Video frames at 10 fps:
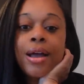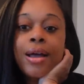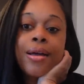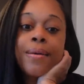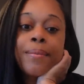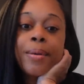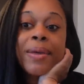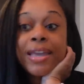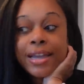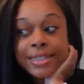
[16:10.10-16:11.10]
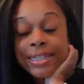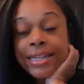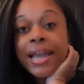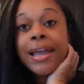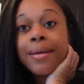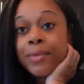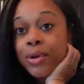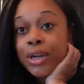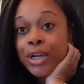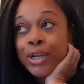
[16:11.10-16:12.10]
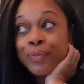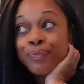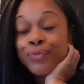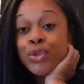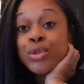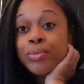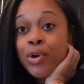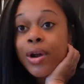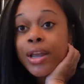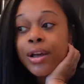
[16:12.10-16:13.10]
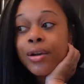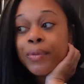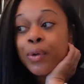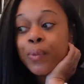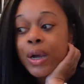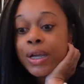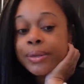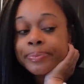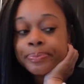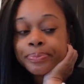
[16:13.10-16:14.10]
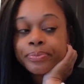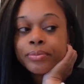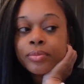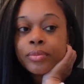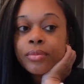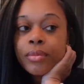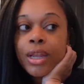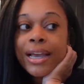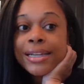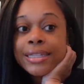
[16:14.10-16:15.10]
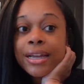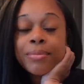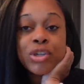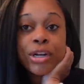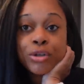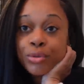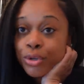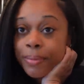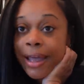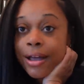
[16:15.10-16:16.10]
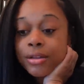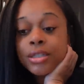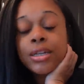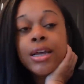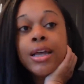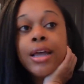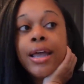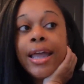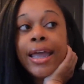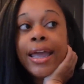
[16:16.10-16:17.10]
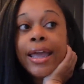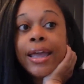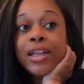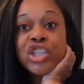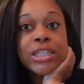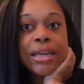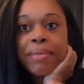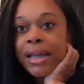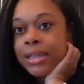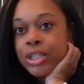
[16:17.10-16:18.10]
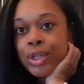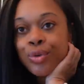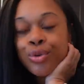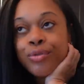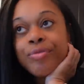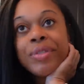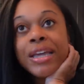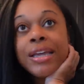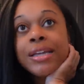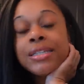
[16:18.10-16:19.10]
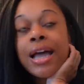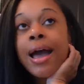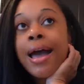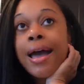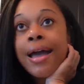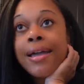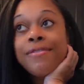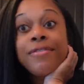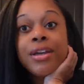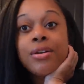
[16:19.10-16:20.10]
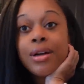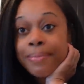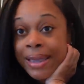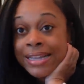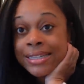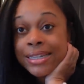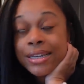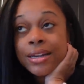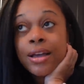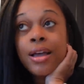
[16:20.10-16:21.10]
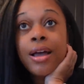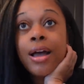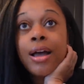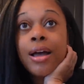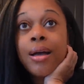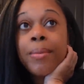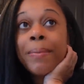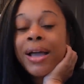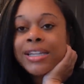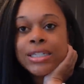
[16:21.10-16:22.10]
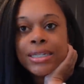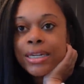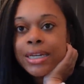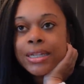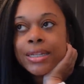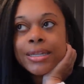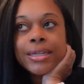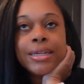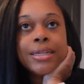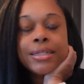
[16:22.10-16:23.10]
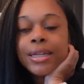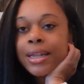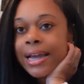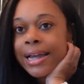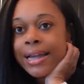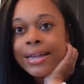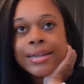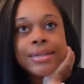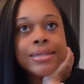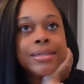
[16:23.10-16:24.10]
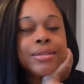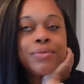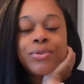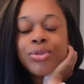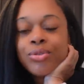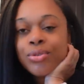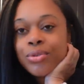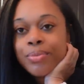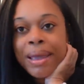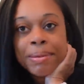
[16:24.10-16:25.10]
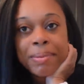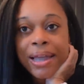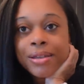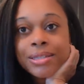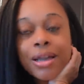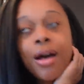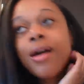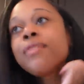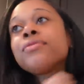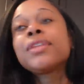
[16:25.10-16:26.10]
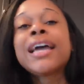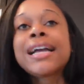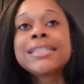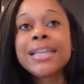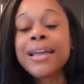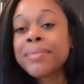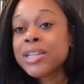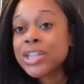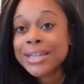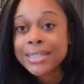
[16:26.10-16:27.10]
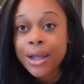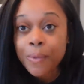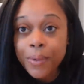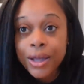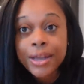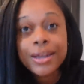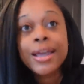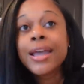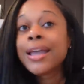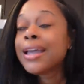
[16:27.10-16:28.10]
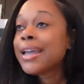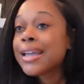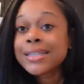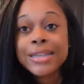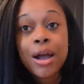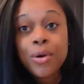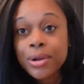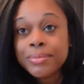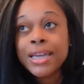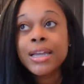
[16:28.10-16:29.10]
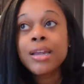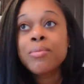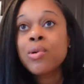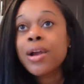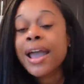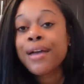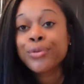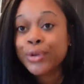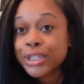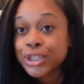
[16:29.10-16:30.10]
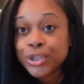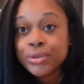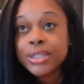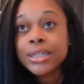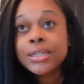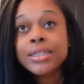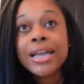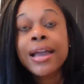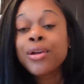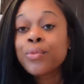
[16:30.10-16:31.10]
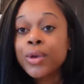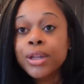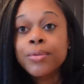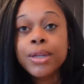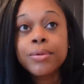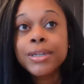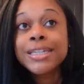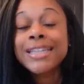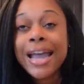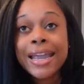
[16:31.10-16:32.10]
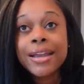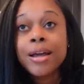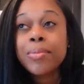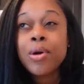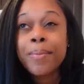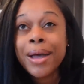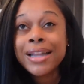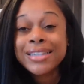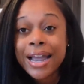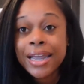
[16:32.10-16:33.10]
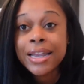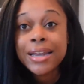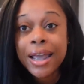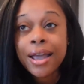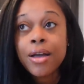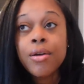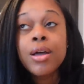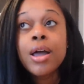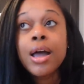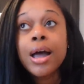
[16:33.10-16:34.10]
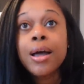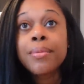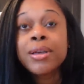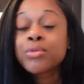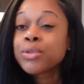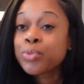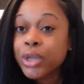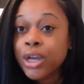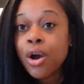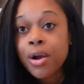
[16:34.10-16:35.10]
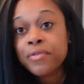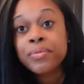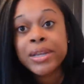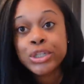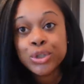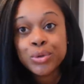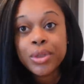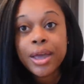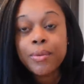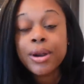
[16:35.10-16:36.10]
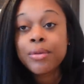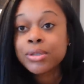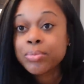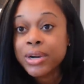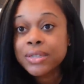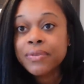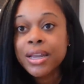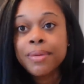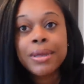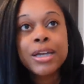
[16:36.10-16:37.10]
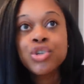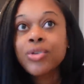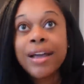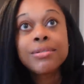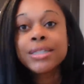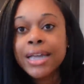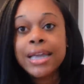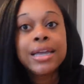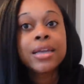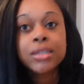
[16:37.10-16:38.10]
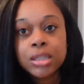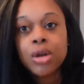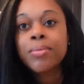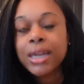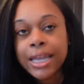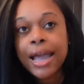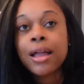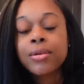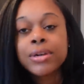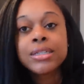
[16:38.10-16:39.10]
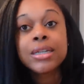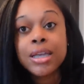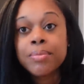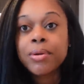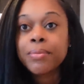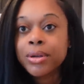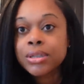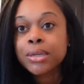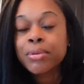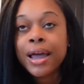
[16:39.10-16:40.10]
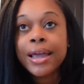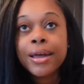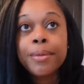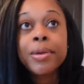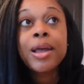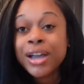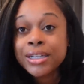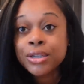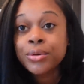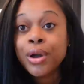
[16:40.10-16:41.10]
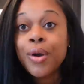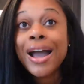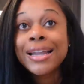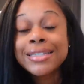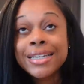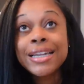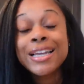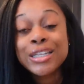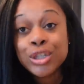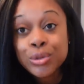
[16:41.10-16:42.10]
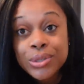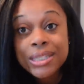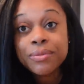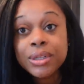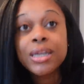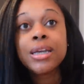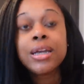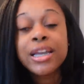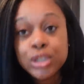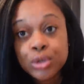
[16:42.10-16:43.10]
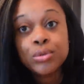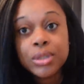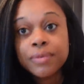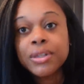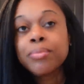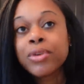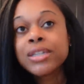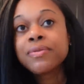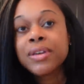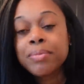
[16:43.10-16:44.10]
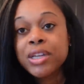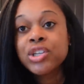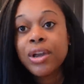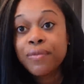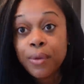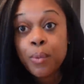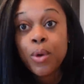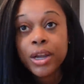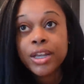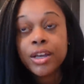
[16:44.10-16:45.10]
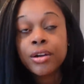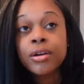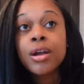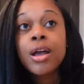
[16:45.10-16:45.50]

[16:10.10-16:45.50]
um, but yeah today I'm gonna do some cardio. I'm going to run. Like I said, I'm going to try to do two miles and just get back into the groove of things. I feel amazing, um, but I just need to get these last few baby pounds off. Like I said, PJ is now one he is not on me anymore. I have no excuses. I can really, really, really tighten up on my diet now. Um, it was really hard for me to do that when I was breastfeeding because you have to take in so many calories to keep your milk supply up. You guys don't know, I did exclusively, exclusively breastfeed PJ for one year.